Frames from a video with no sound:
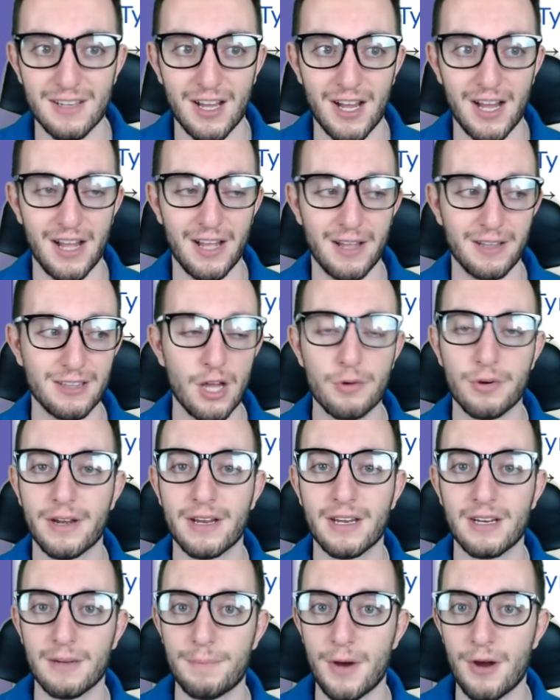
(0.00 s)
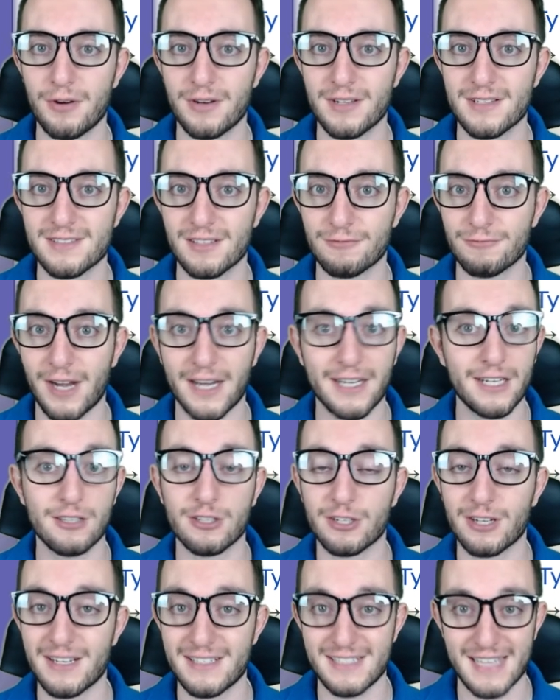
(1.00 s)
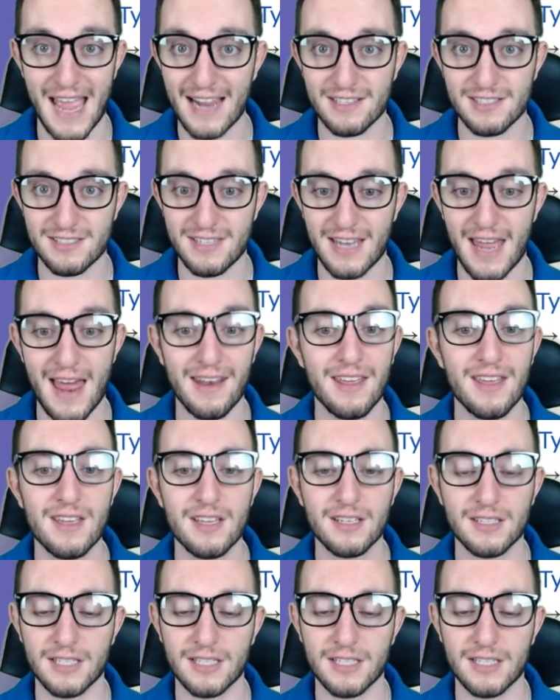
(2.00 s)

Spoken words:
Lowering an opponent's regular attack stat